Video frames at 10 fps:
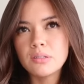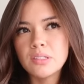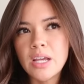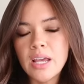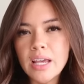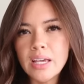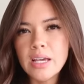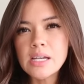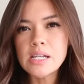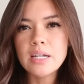
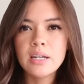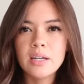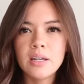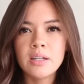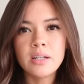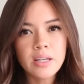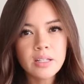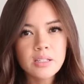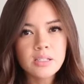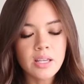tan
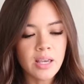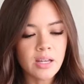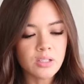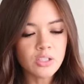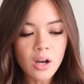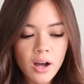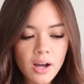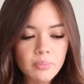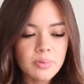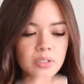knits and
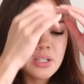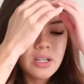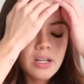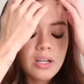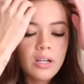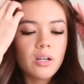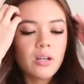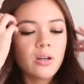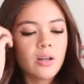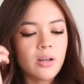tops
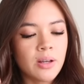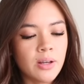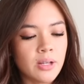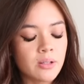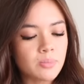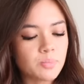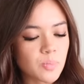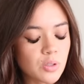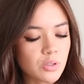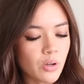um,
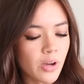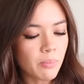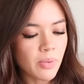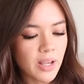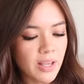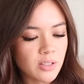so I might